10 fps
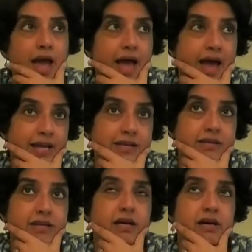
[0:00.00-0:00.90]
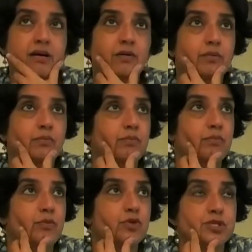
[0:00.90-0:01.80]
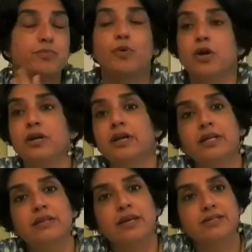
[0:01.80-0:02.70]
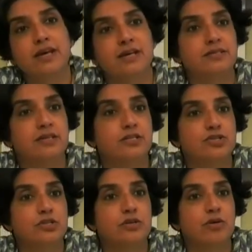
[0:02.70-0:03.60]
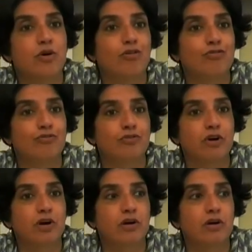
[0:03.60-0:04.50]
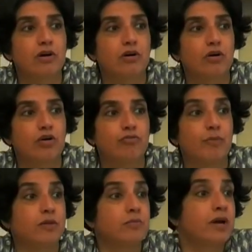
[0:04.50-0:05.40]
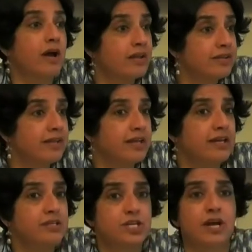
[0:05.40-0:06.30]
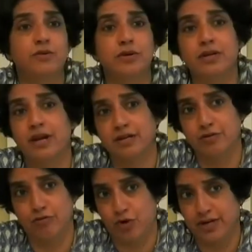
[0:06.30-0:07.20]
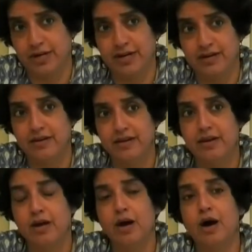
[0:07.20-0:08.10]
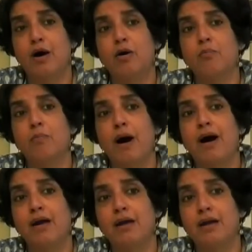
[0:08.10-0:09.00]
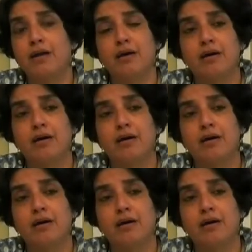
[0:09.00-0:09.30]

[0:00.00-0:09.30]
And most importantly, the assassination of Mahatma Gandhi in January 1948 by